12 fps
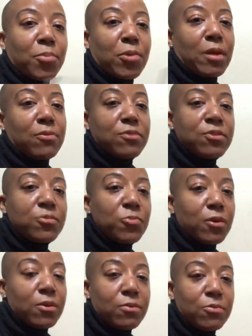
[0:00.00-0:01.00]
brought out this
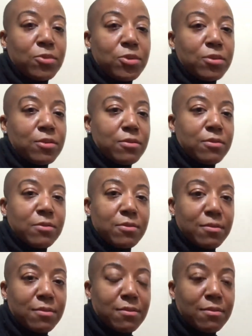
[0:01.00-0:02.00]
one, which
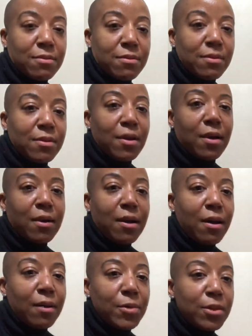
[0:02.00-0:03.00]
is not
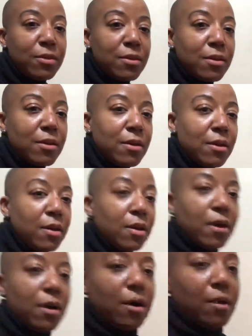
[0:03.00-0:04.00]
common.
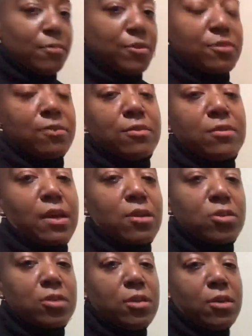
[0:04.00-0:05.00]
This is
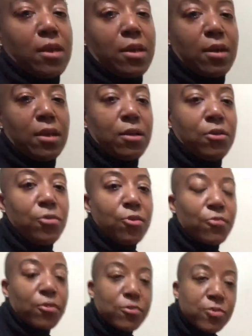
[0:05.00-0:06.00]
actually a
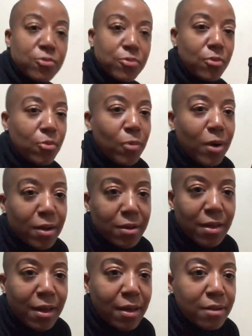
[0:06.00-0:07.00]
universal wine
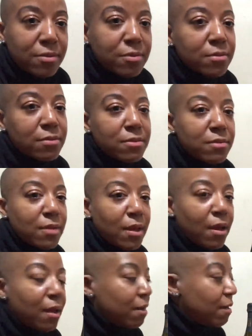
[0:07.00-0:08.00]
glass,
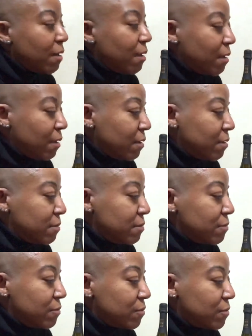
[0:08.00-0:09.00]

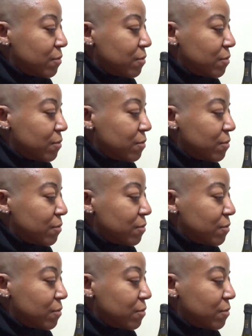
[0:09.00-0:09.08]
and